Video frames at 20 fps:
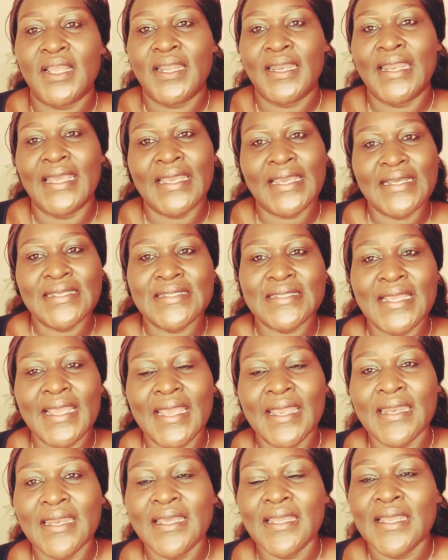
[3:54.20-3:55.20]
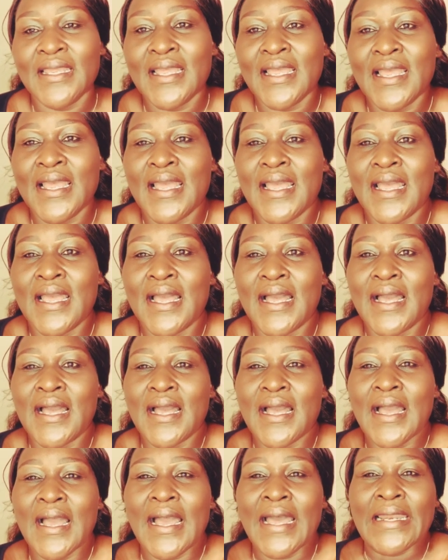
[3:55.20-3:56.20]
like I said,
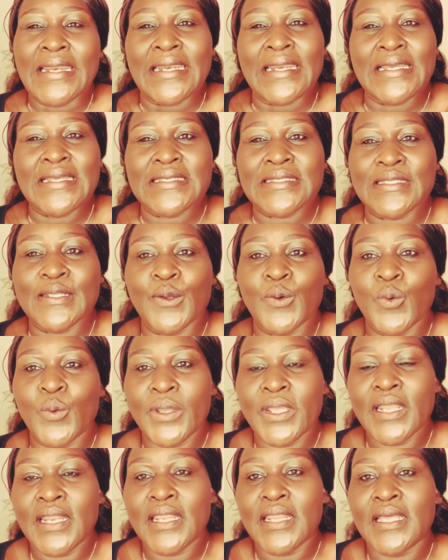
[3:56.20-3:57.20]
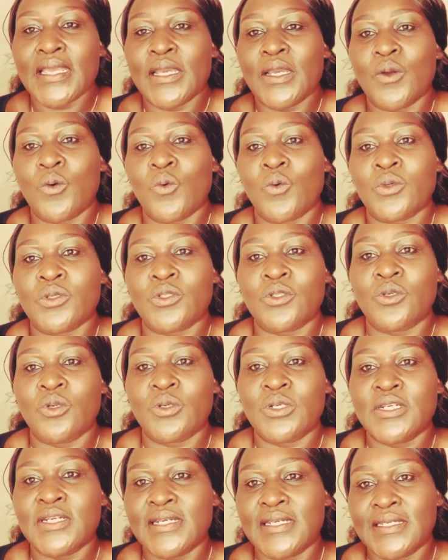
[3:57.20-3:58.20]
uh, unless the will was
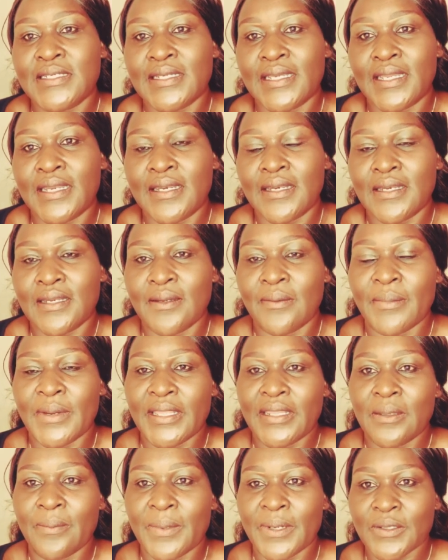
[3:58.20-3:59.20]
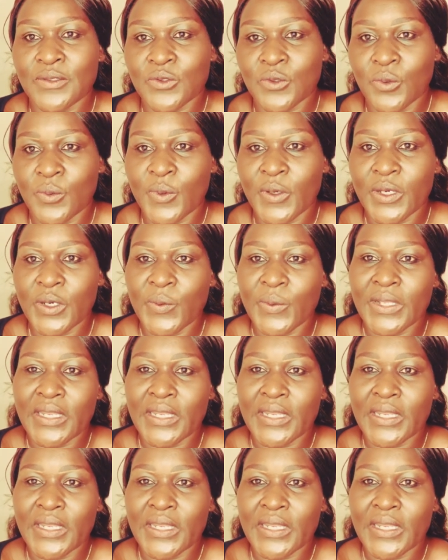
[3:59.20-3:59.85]
not written by the person when they were